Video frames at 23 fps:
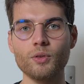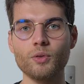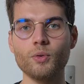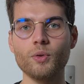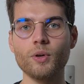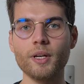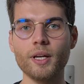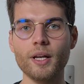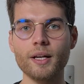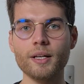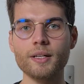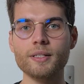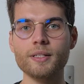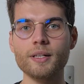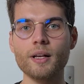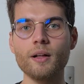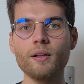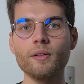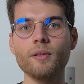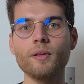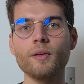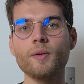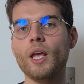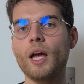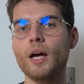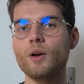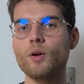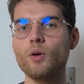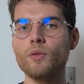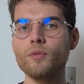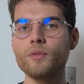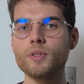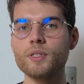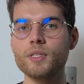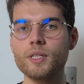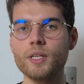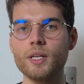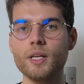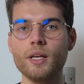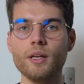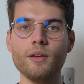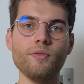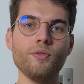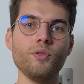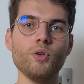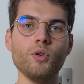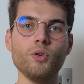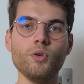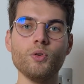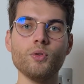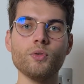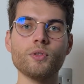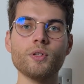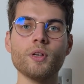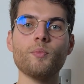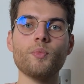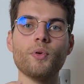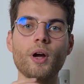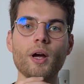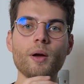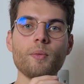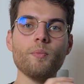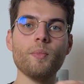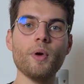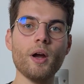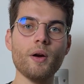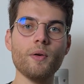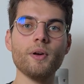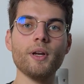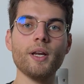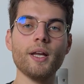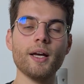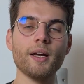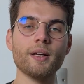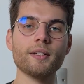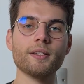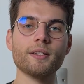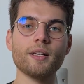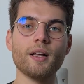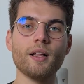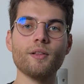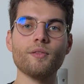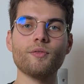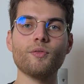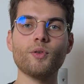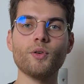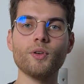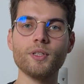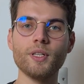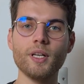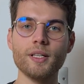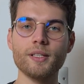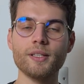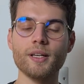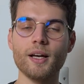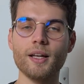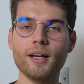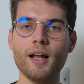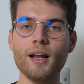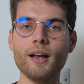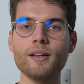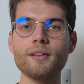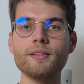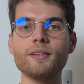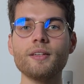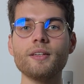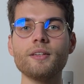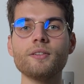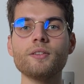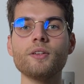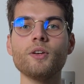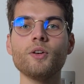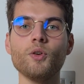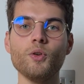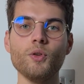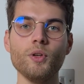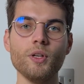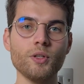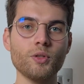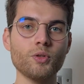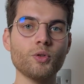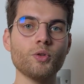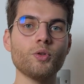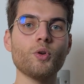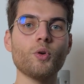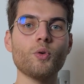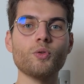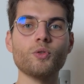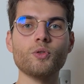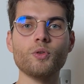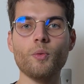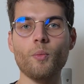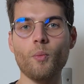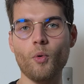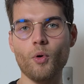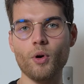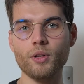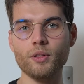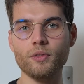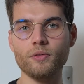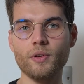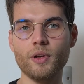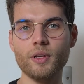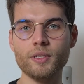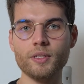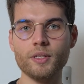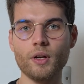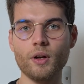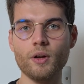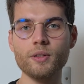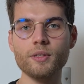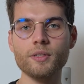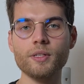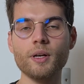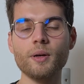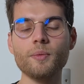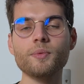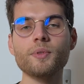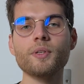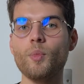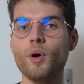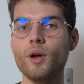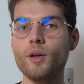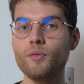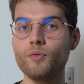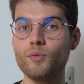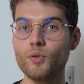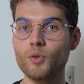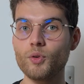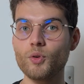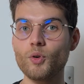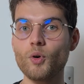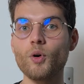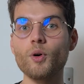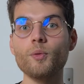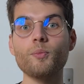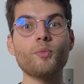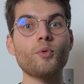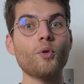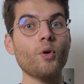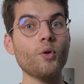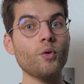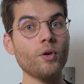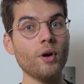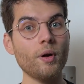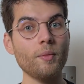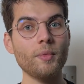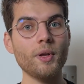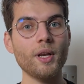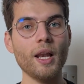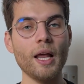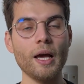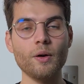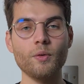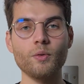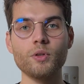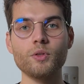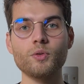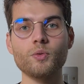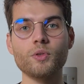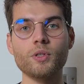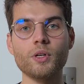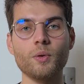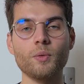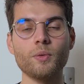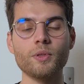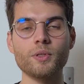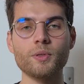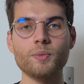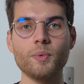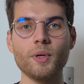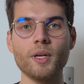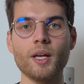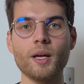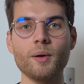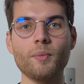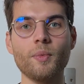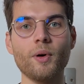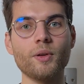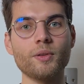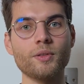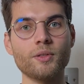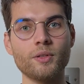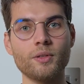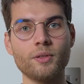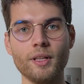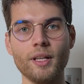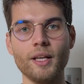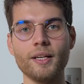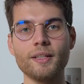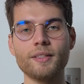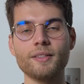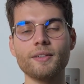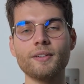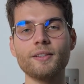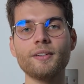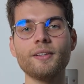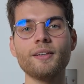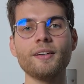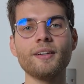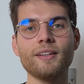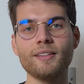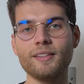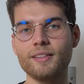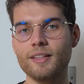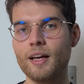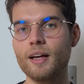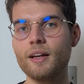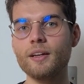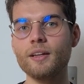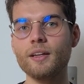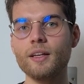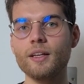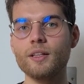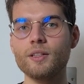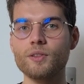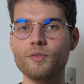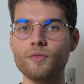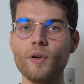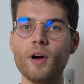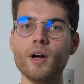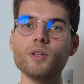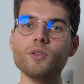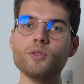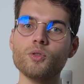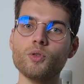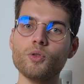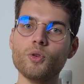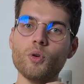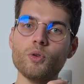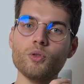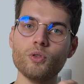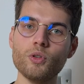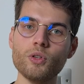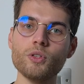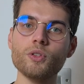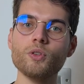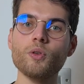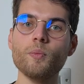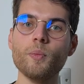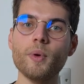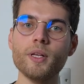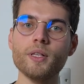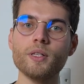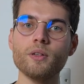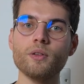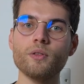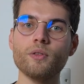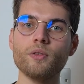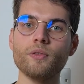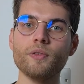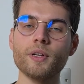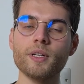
do in Excel. And obviously, if you use primarily Excel for data analysis, you need to know some more advanced concepts. But if you know a programming language, which I will speak about later, then it's fine to know just some basics of